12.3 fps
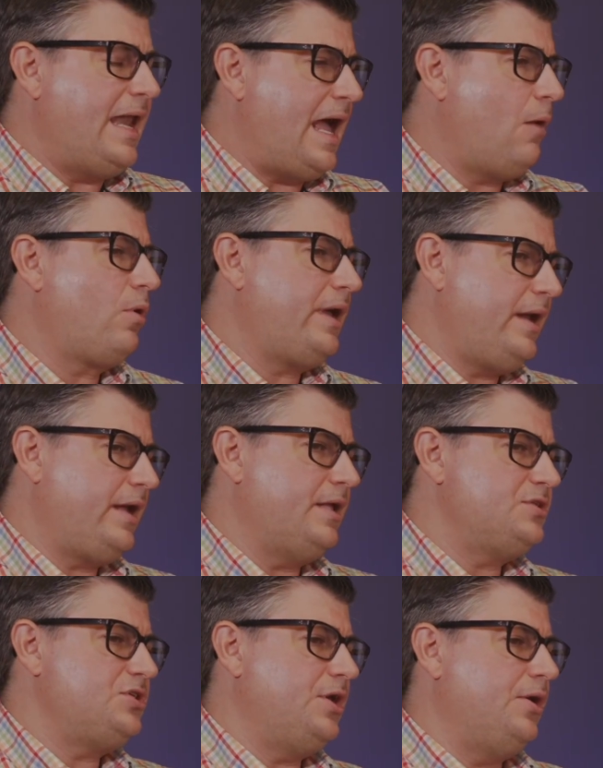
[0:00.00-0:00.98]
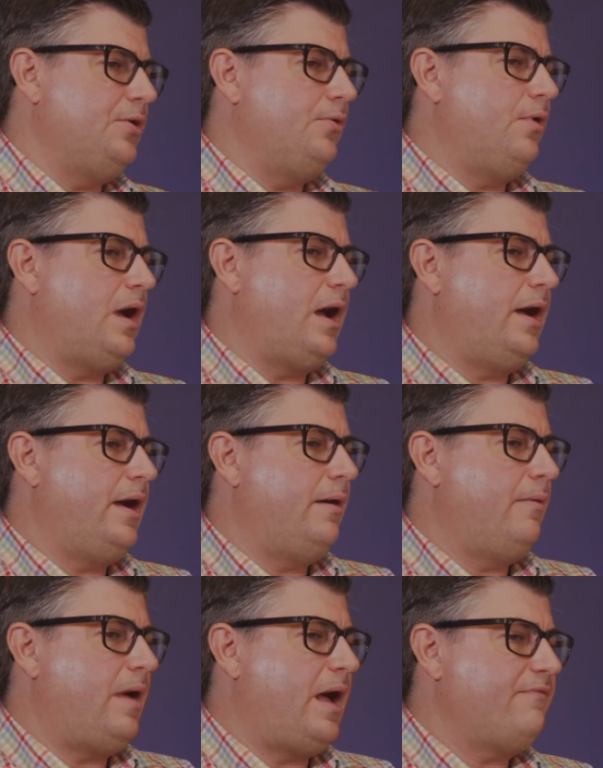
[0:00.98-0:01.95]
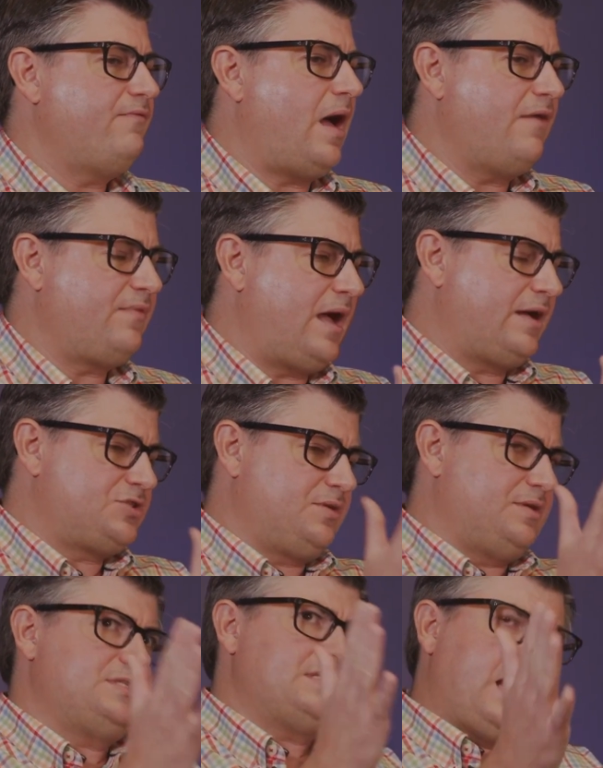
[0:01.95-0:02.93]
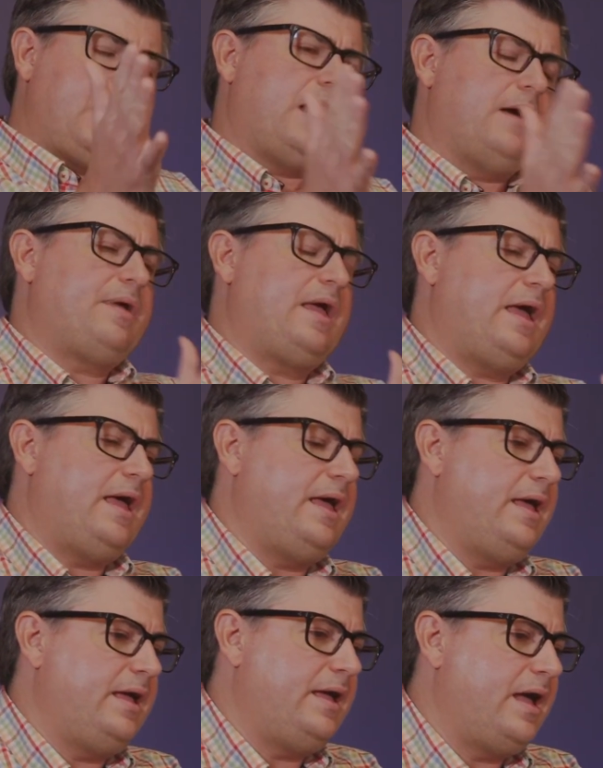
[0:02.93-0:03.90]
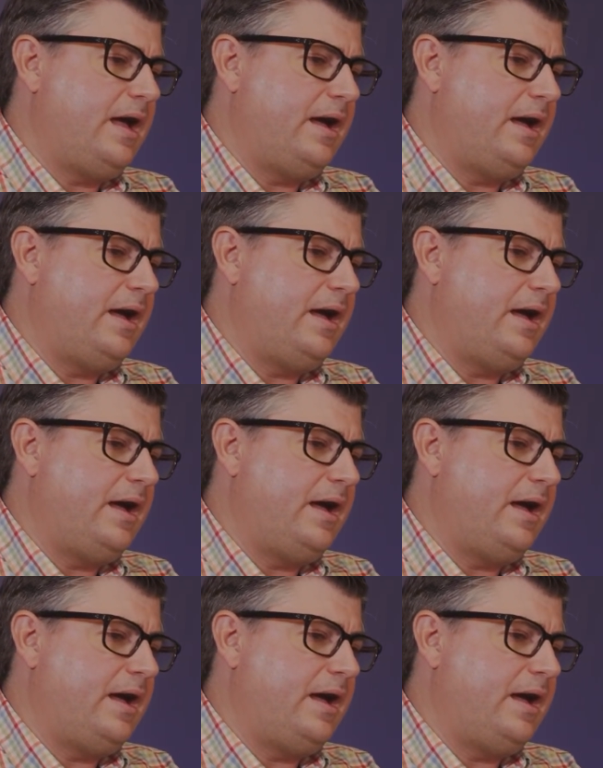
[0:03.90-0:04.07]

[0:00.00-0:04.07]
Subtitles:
Now we're getting into I've actually set up a